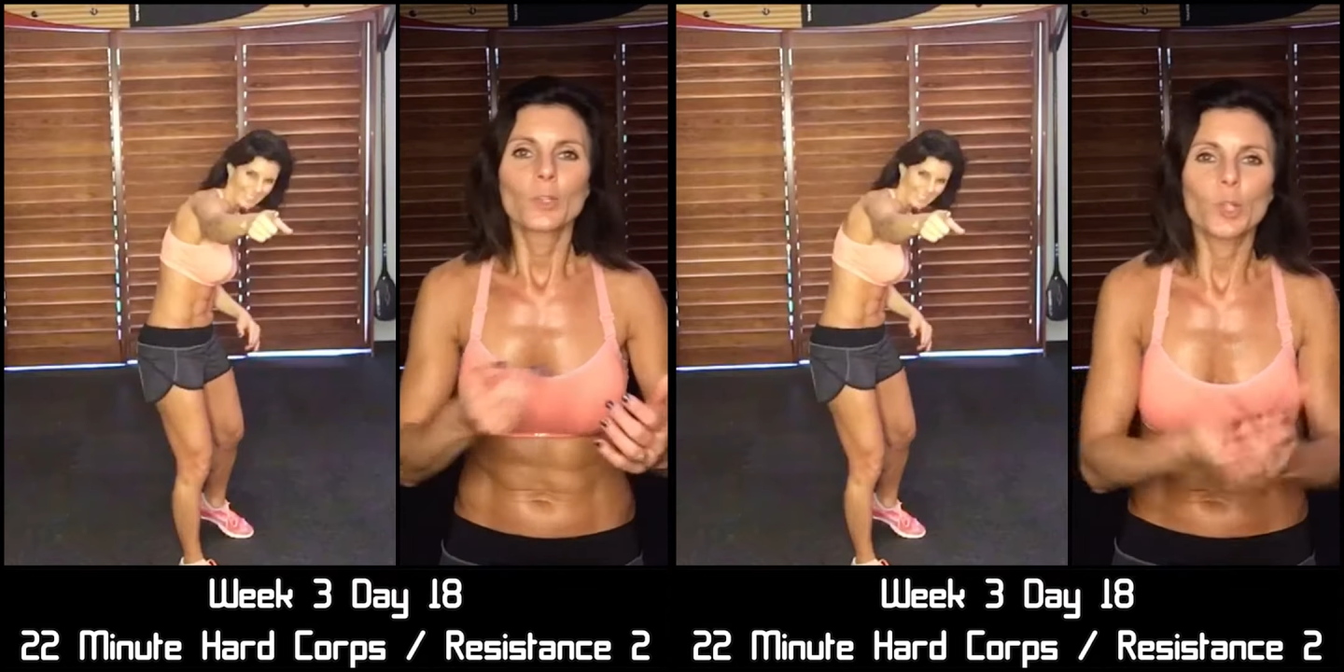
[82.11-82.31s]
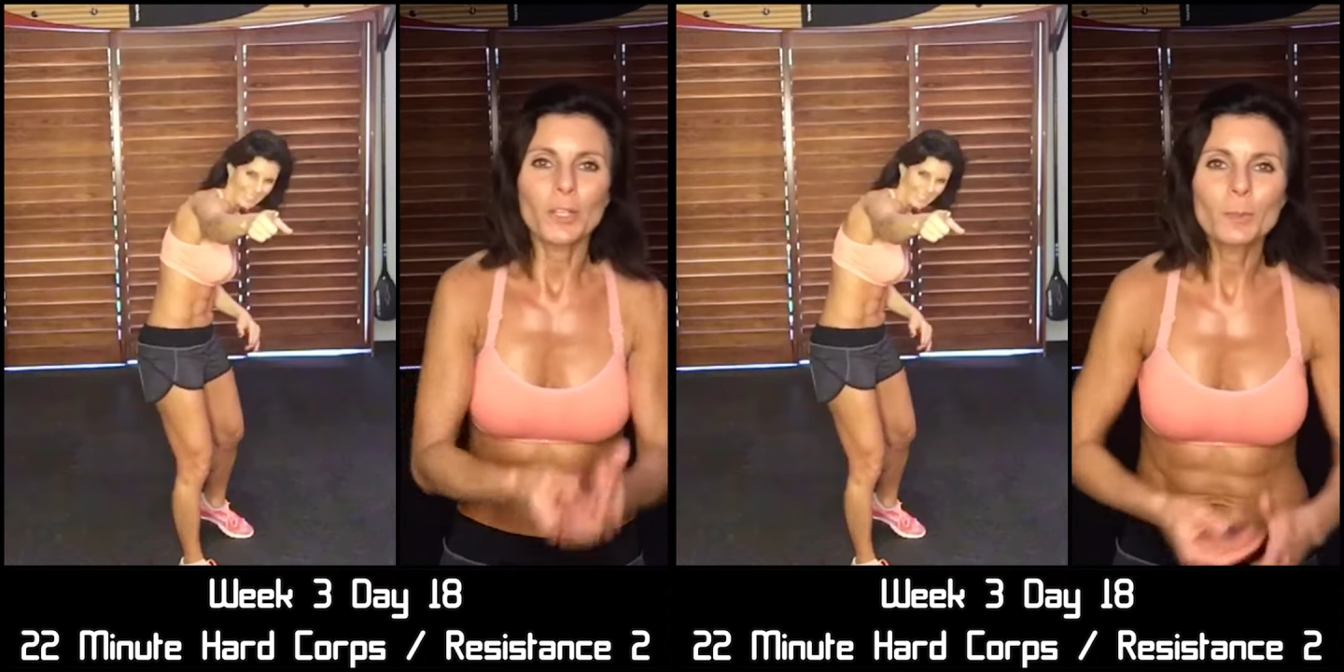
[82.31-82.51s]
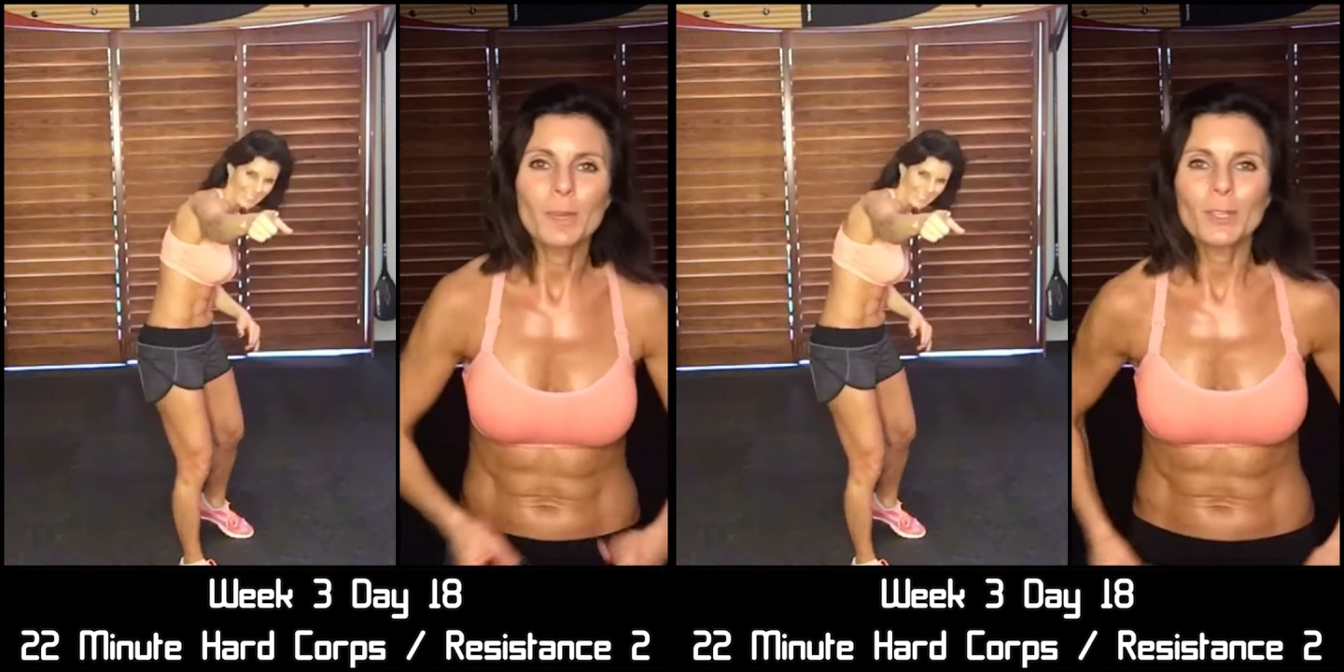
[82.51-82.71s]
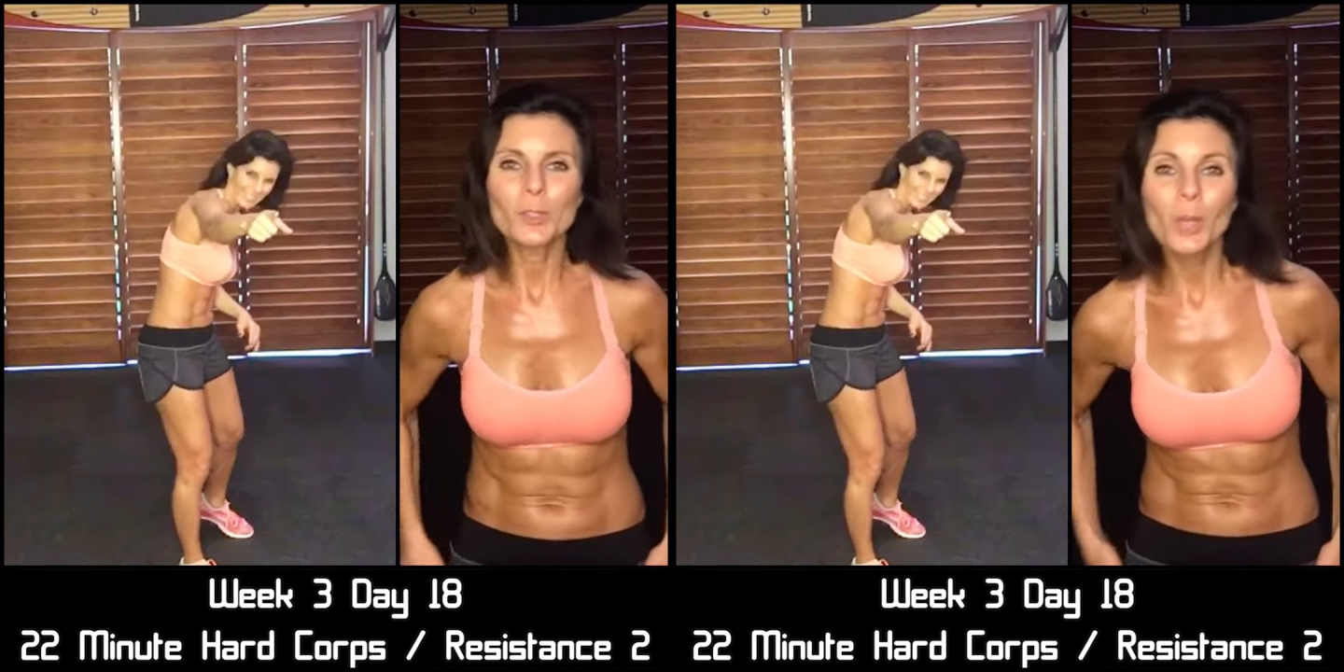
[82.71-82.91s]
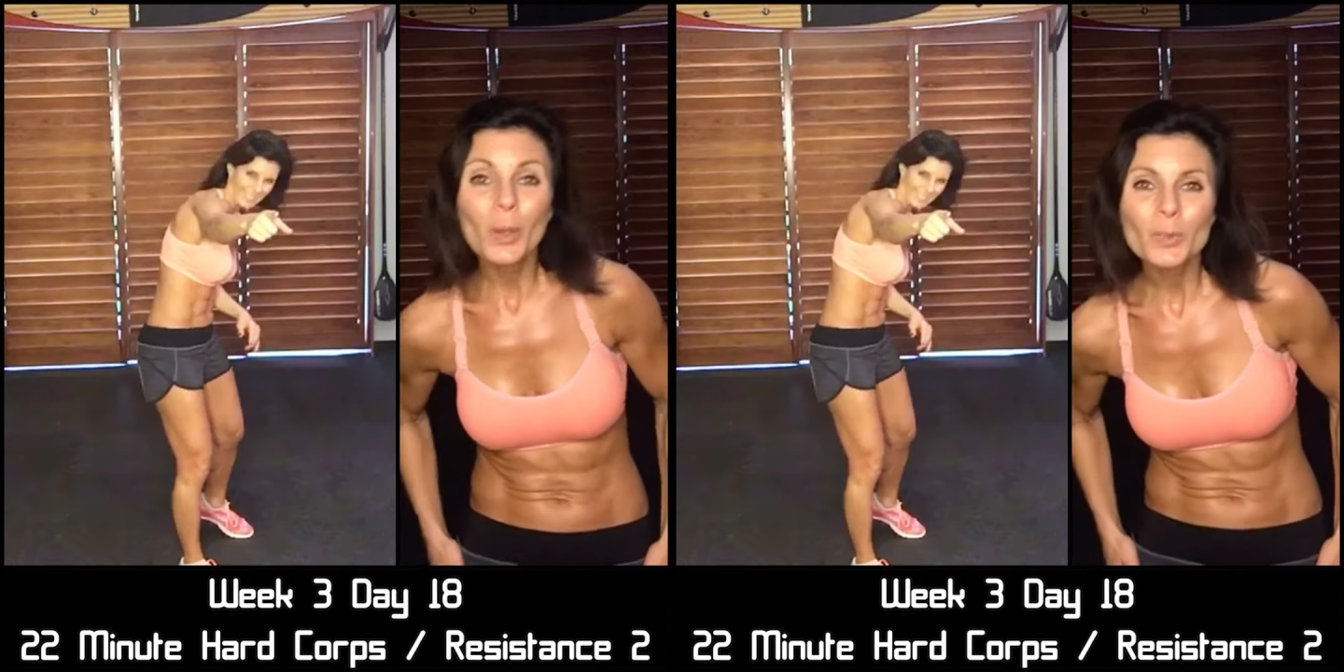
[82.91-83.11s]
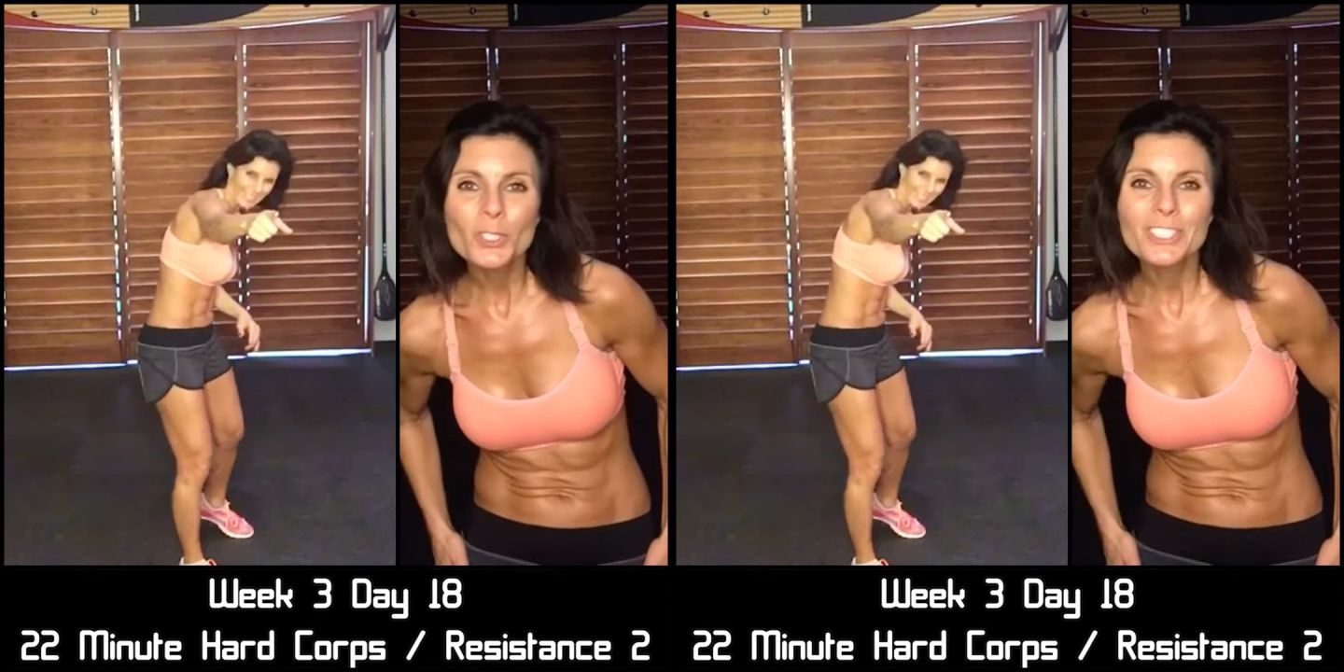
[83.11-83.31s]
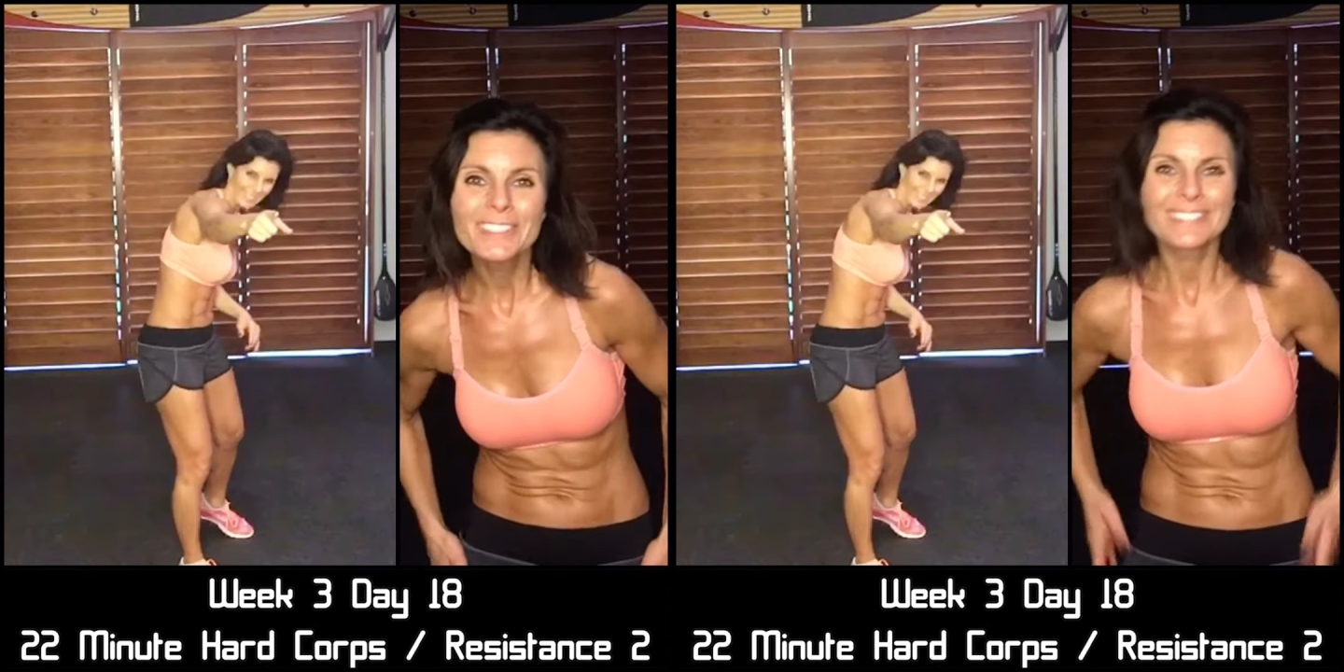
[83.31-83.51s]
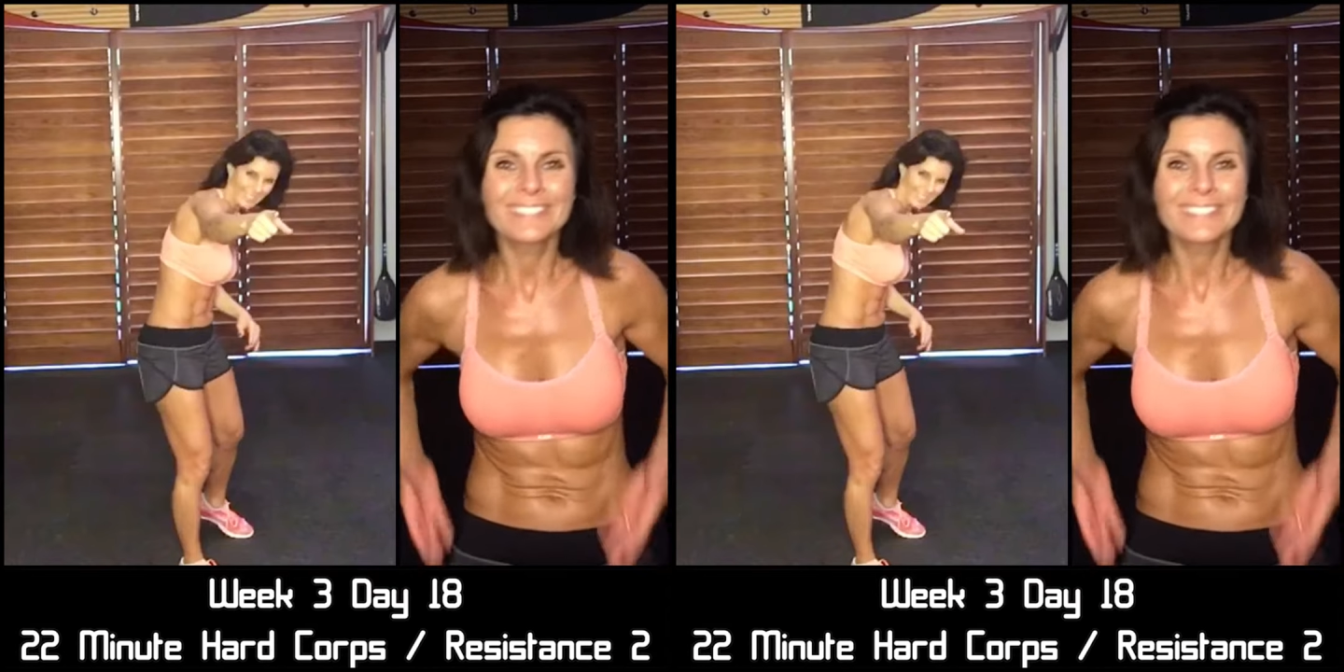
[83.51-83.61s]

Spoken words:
Trust me as your coach.